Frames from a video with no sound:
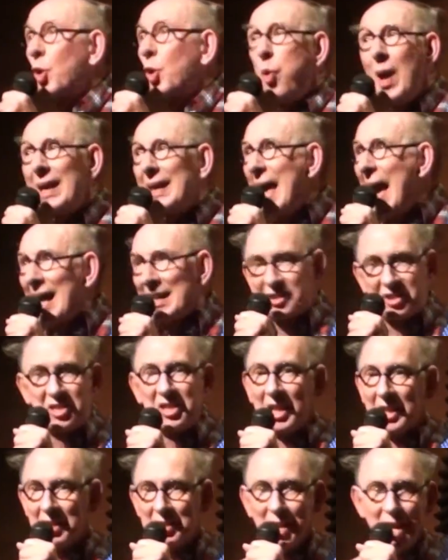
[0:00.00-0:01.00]
a quick
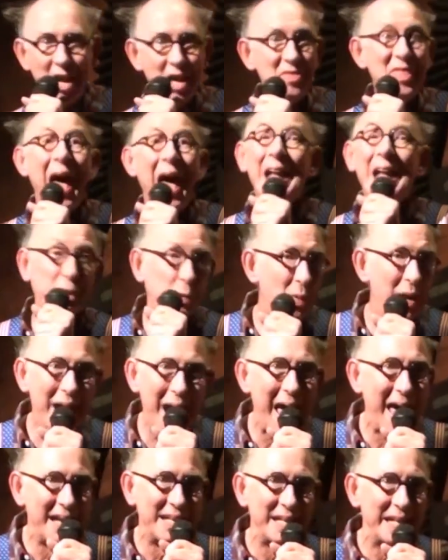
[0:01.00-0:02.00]
exit. That's
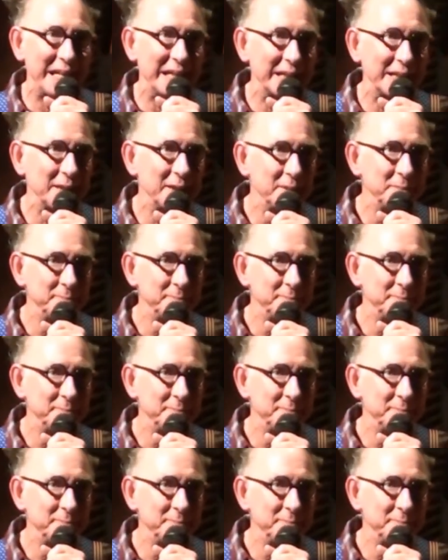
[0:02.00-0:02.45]
what I need.